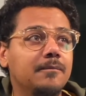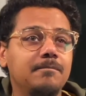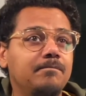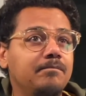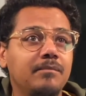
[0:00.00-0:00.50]

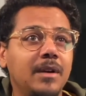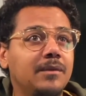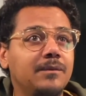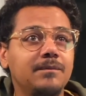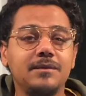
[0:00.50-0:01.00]
maybe
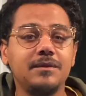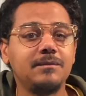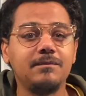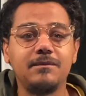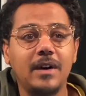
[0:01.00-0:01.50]

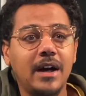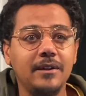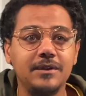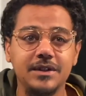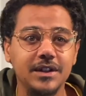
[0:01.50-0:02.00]
5,
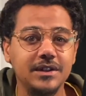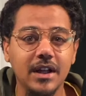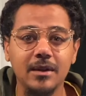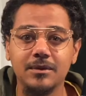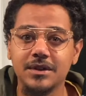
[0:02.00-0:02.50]
6
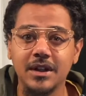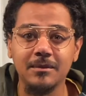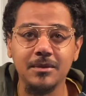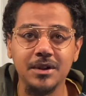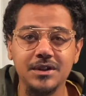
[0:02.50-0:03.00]
tables in that
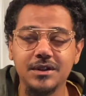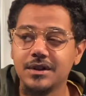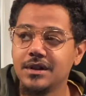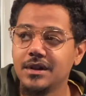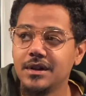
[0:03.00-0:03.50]
bitch,
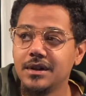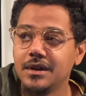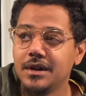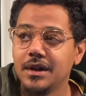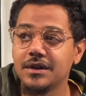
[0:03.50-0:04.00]

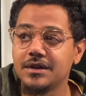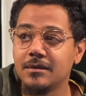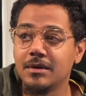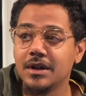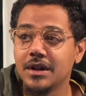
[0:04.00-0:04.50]
and
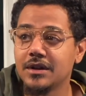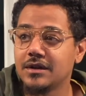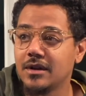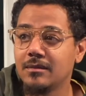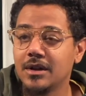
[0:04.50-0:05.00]
somebody else
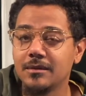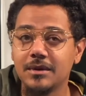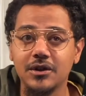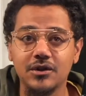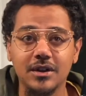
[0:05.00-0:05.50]
coming up there
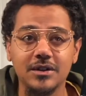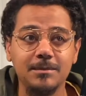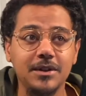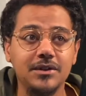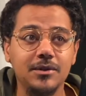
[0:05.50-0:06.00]
trying to
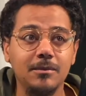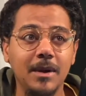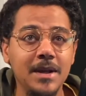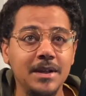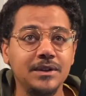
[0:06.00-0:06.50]
spend 2
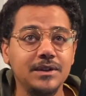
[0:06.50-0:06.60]
bands,